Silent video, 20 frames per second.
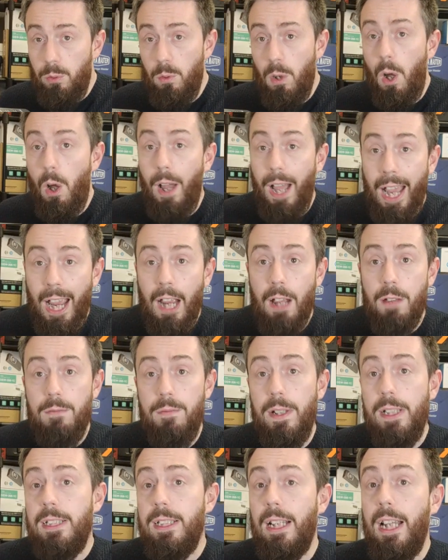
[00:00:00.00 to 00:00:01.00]
do not
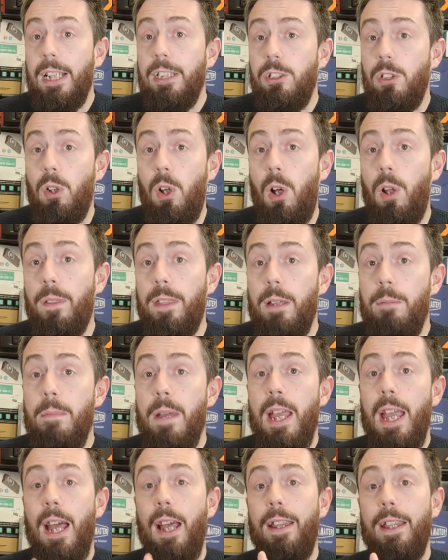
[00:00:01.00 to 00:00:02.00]
have ventilation on
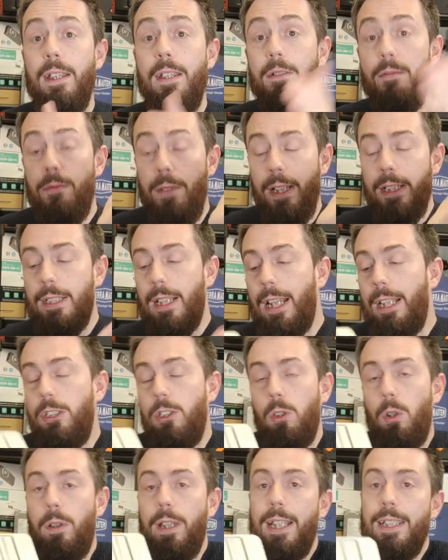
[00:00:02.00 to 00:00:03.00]
them, and the
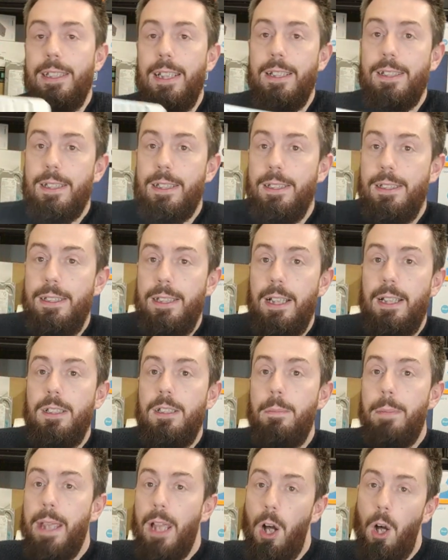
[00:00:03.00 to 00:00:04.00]
ventilation on this is
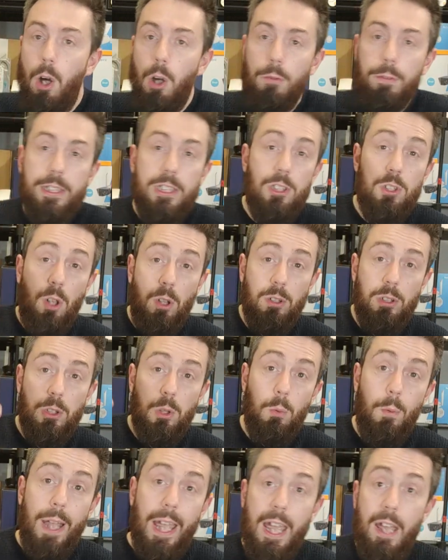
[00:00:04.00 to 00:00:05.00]
considered to be
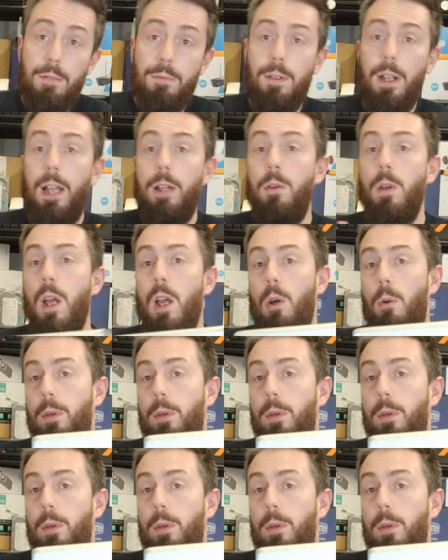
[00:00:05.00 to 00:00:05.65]
horizontal airflow,